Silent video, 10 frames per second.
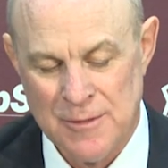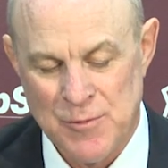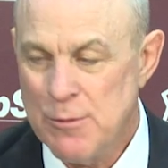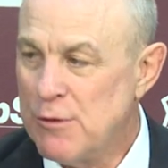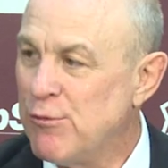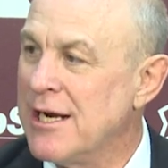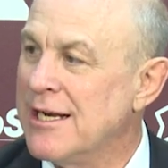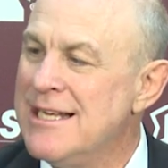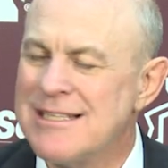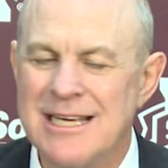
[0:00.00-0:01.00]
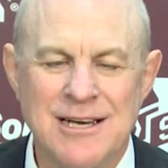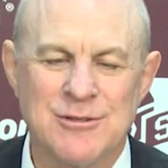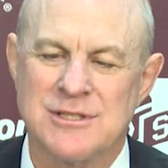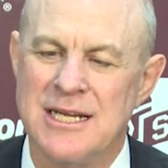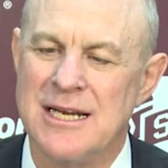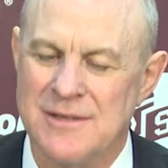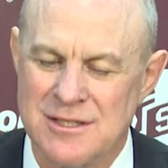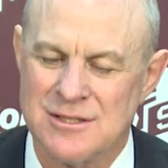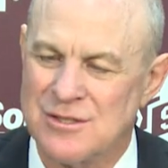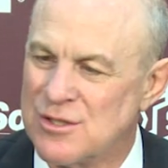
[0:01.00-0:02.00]
He'll be fine. And he's got to understand,
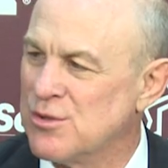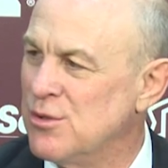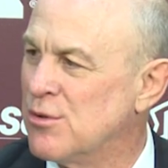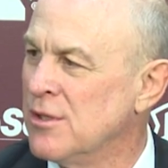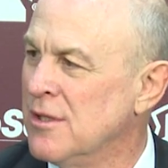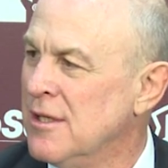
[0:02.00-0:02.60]
this is the truth.